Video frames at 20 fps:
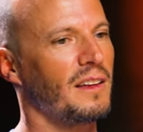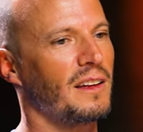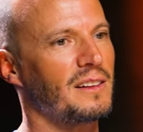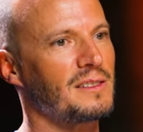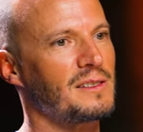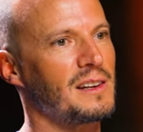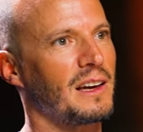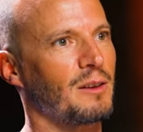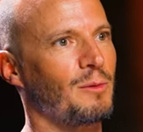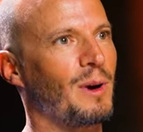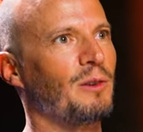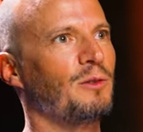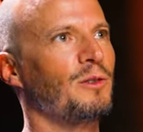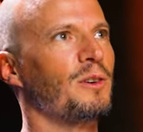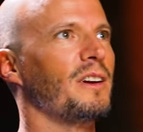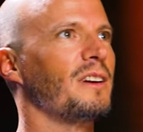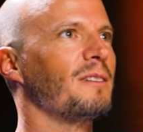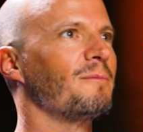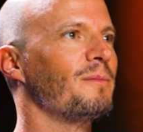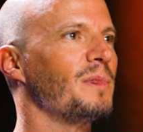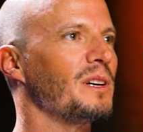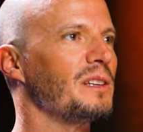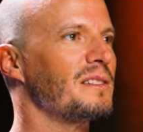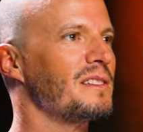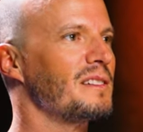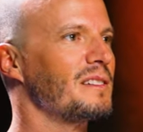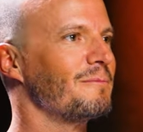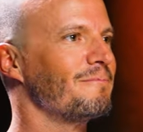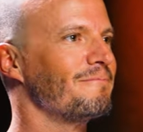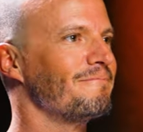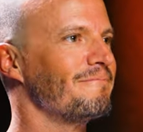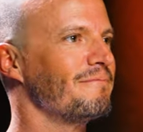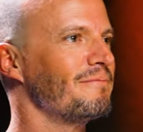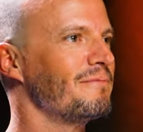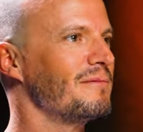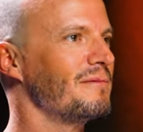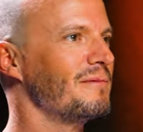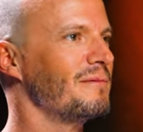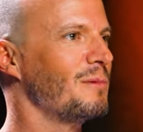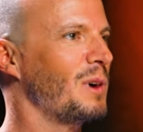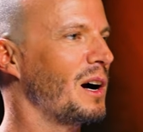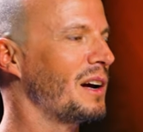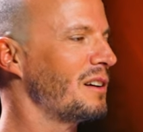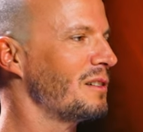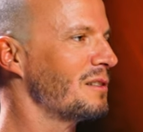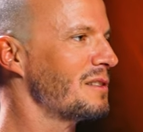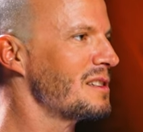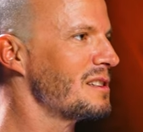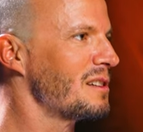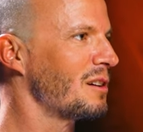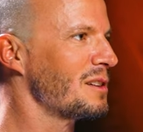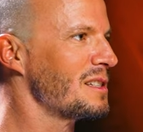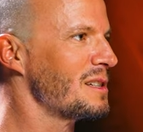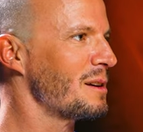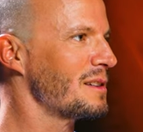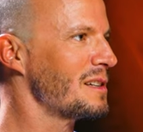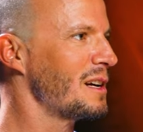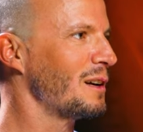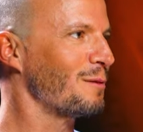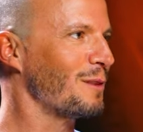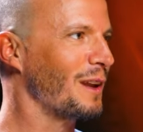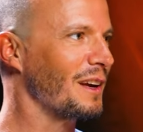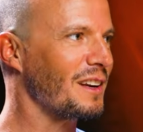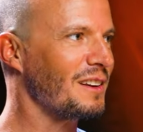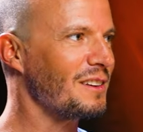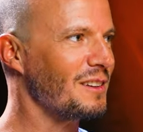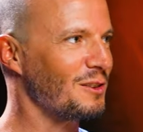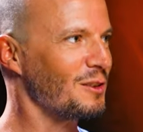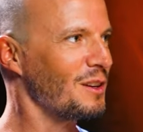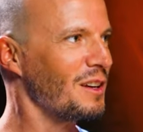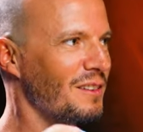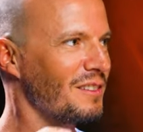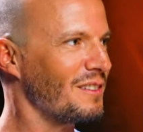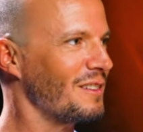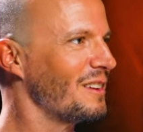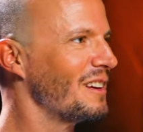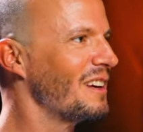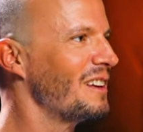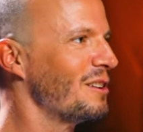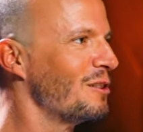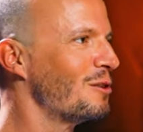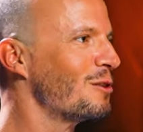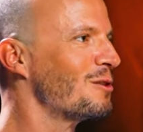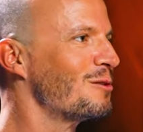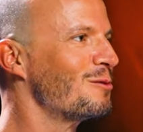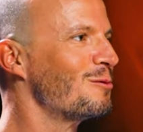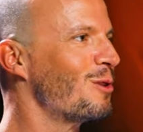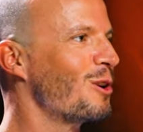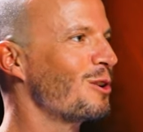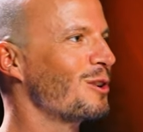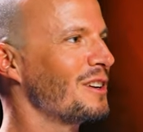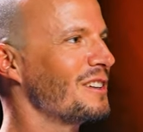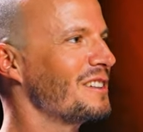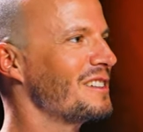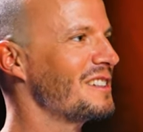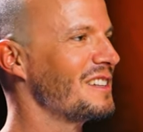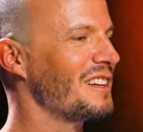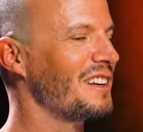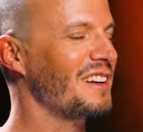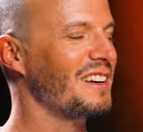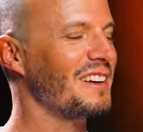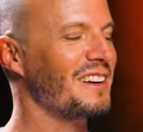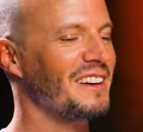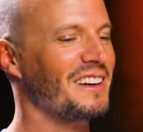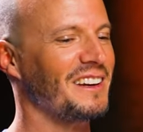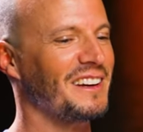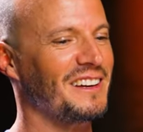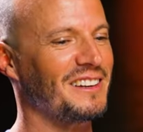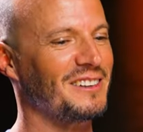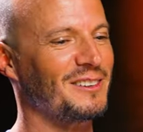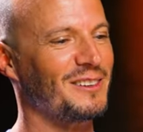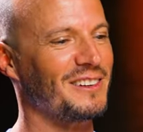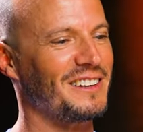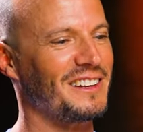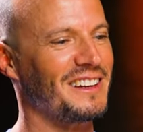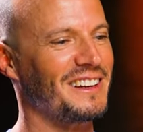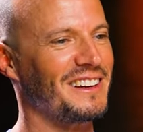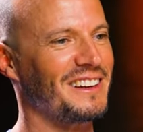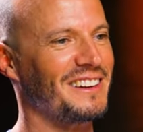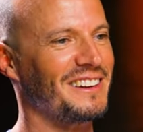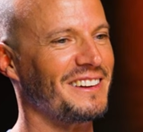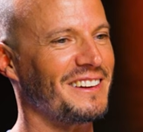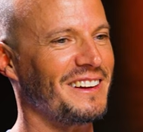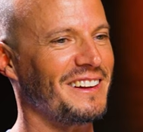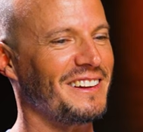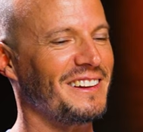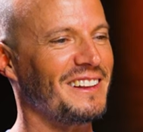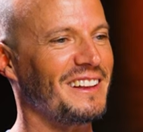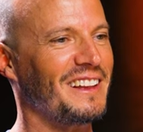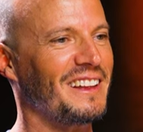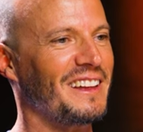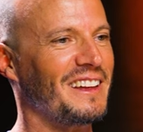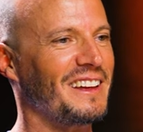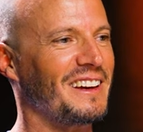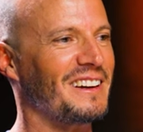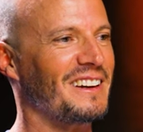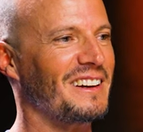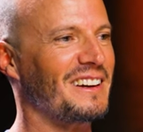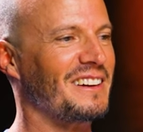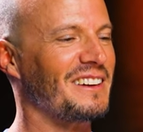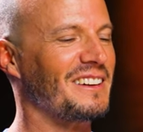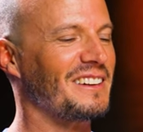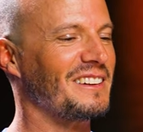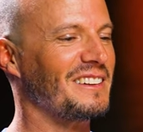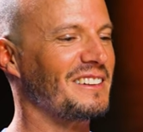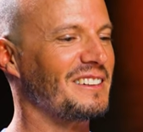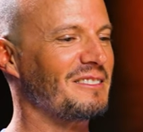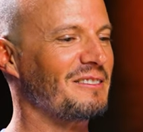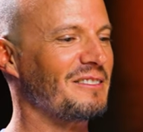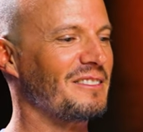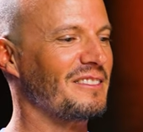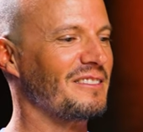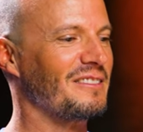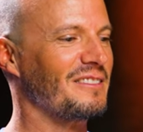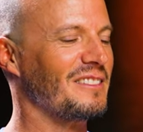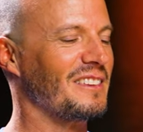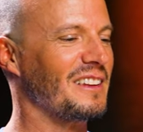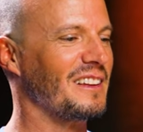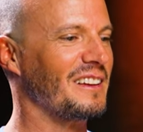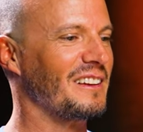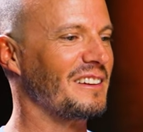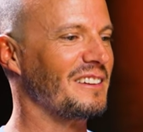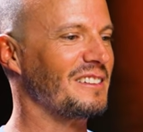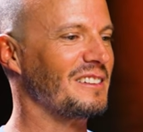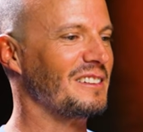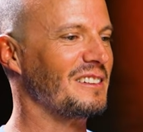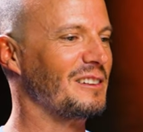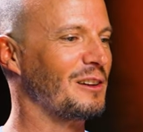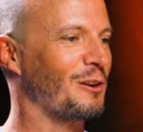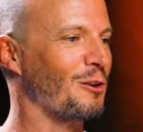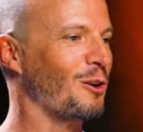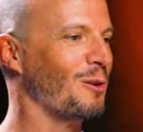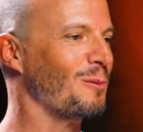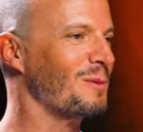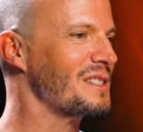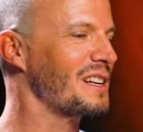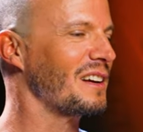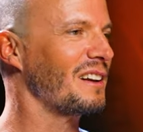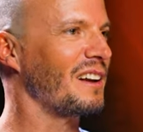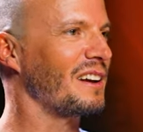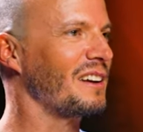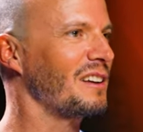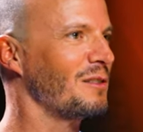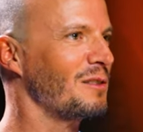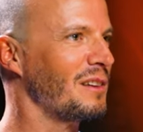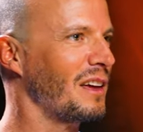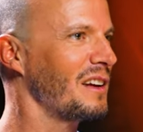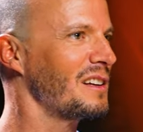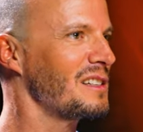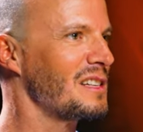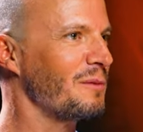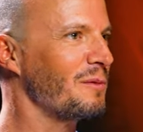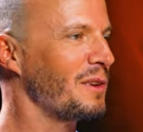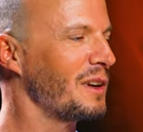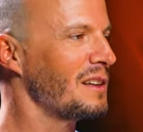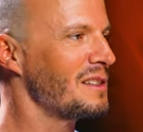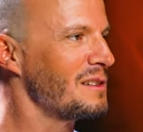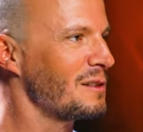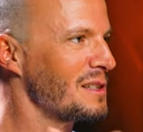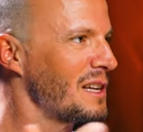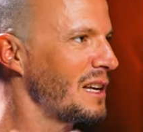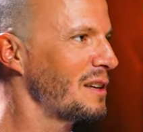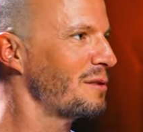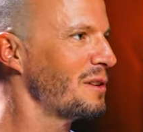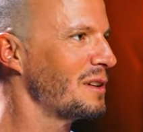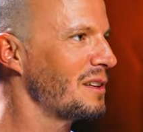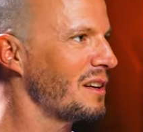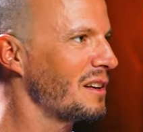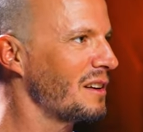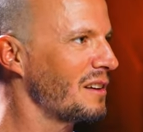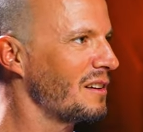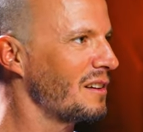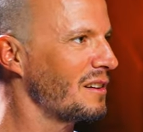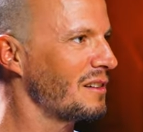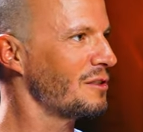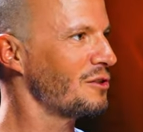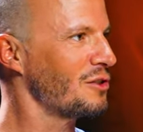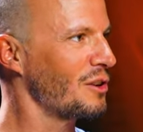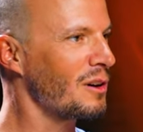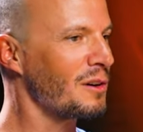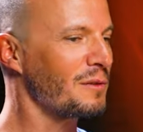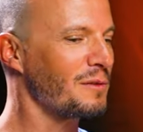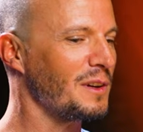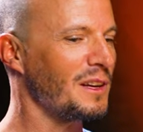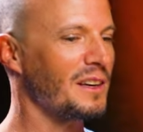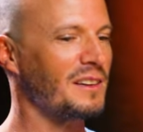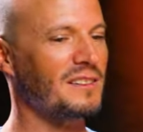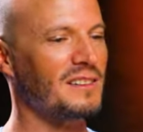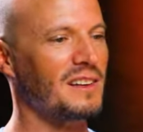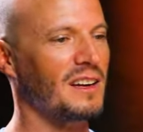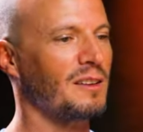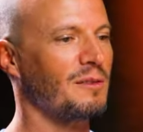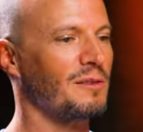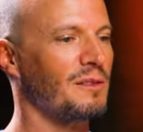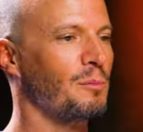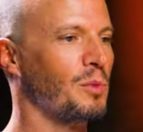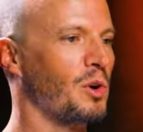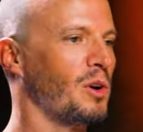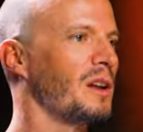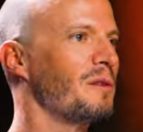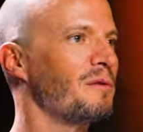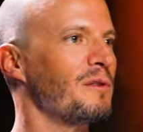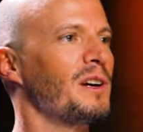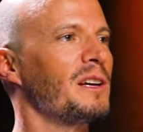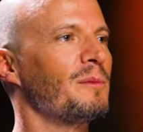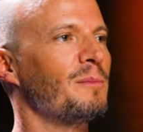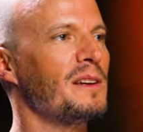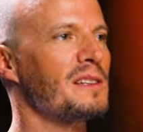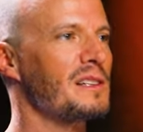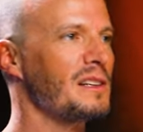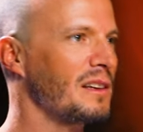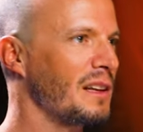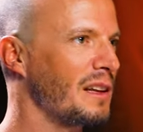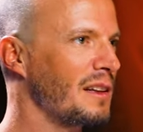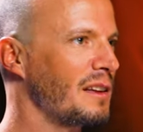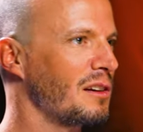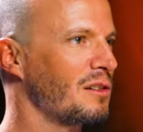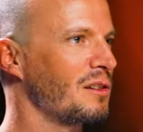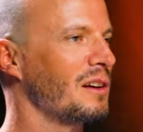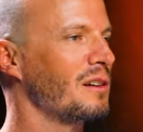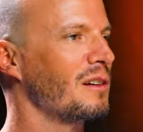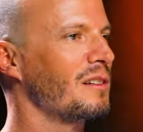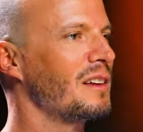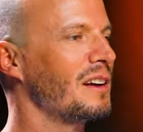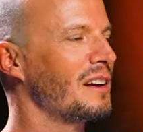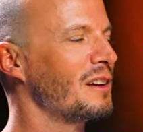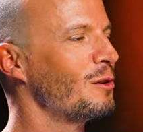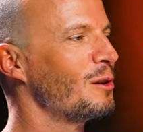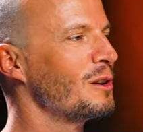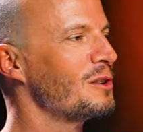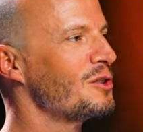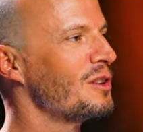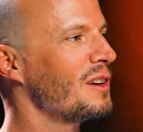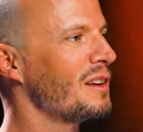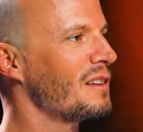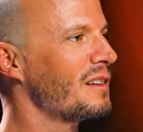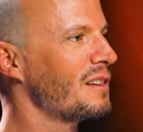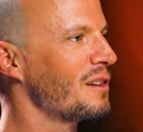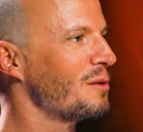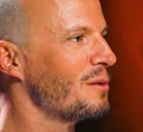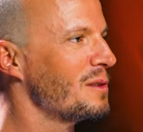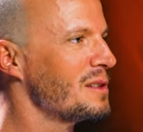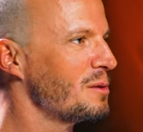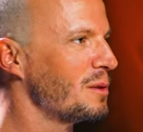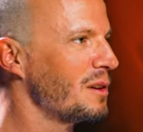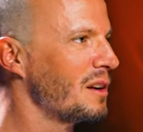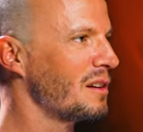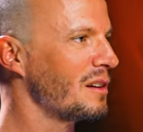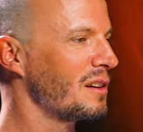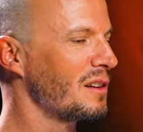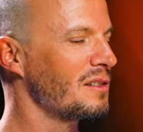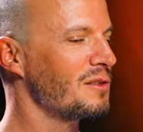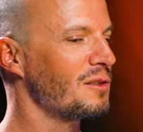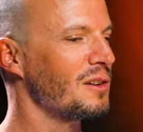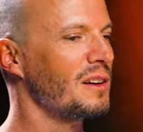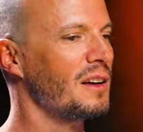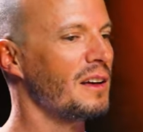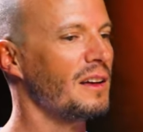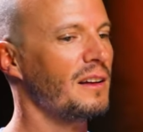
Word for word: And so like, wow, okay, but why not start this ourselves? Like you know, in in good rocket, uh, you know. Uh, uh terms kind of like you know take something yeah. that's successful in other, geography and and proliferate basically that te technology and service to another country